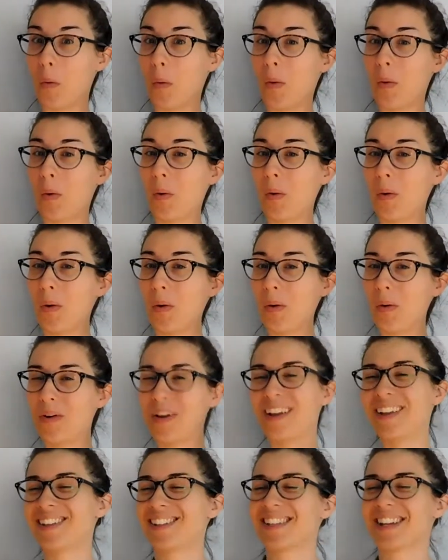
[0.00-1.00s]

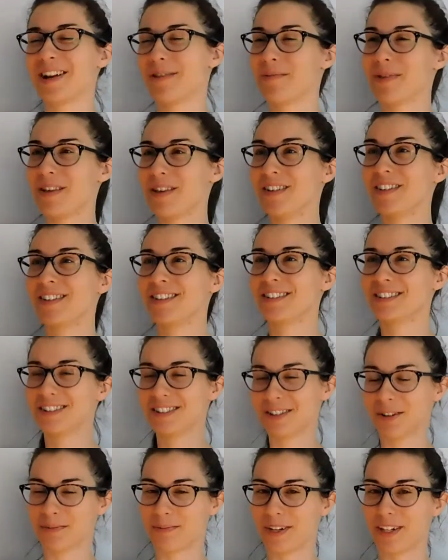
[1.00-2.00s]
Woohoo! It's going to be
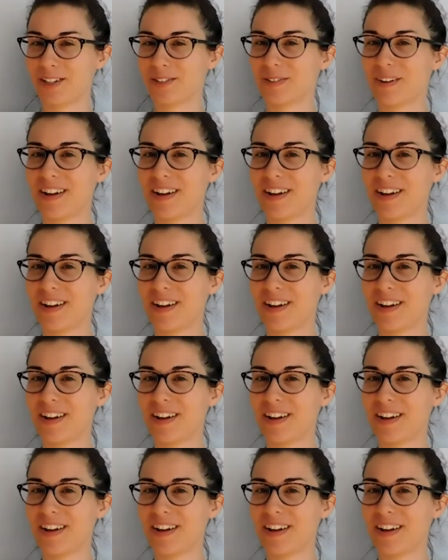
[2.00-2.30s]
so much